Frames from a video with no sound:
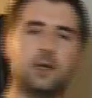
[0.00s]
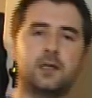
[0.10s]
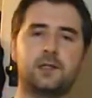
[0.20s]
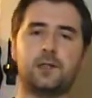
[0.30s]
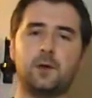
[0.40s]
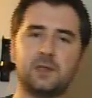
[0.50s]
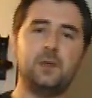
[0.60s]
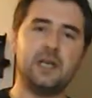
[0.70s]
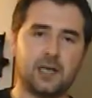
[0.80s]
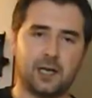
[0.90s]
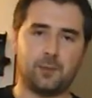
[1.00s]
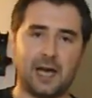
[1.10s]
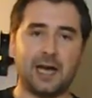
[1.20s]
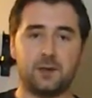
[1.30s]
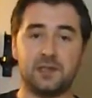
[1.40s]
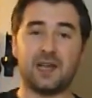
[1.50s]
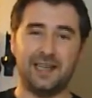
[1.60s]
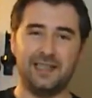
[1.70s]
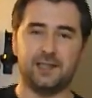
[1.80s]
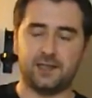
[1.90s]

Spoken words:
So it's been a couple of hours. I needed